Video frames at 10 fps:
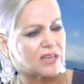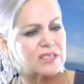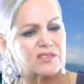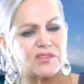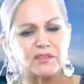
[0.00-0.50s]
I
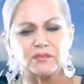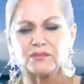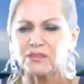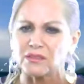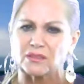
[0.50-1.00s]
just feel,
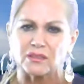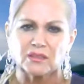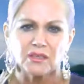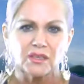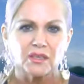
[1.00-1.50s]
oh,
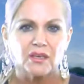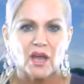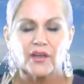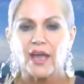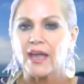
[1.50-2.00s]

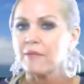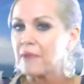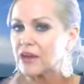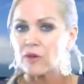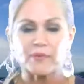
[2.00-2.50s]
okay, it
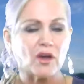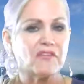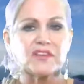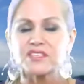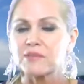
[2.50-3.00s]
may not be
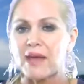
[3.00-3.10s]
obvious.